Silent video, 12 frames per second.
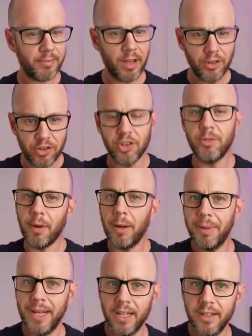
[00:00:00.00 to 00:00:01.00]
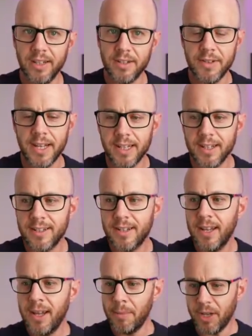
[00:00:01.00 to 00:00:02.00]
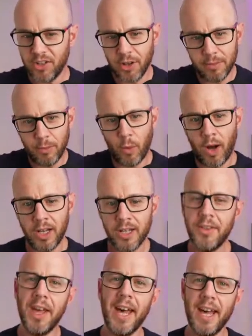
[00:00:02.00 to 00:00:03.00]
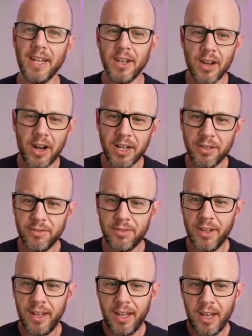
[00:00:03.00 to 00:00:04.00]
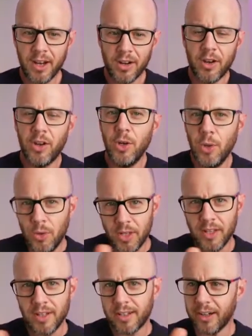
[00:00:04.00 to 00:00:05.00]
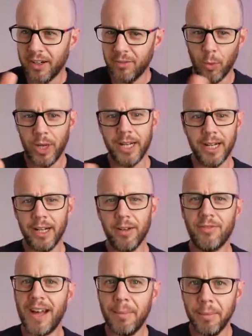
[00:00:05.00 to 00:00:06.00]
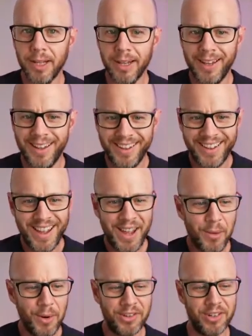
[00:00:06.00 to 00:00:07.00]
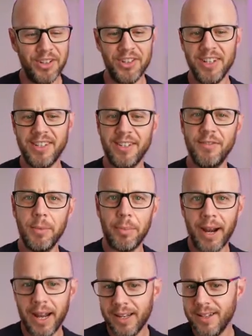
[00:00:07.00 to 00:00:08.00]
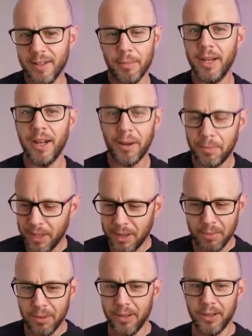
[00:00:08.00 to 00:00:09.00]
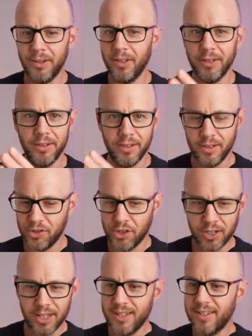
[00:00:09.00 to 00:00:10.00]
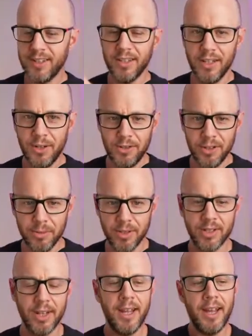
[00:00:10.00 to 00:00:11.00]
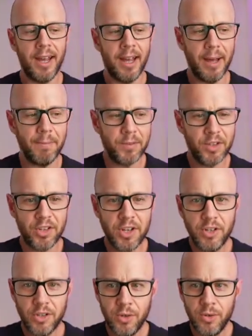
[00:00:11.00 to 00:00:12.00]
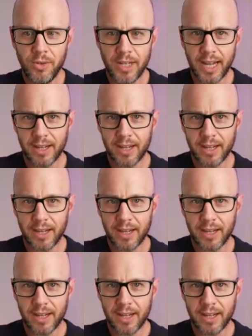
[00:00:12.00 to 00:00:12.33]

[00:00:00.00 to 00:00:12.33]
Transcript: just by being at these events. Because while you're there, you're kind of cocooned in this kind of weird little family, which consists of the brand, the PR people, the journalists, and the YouTubers. So you do get,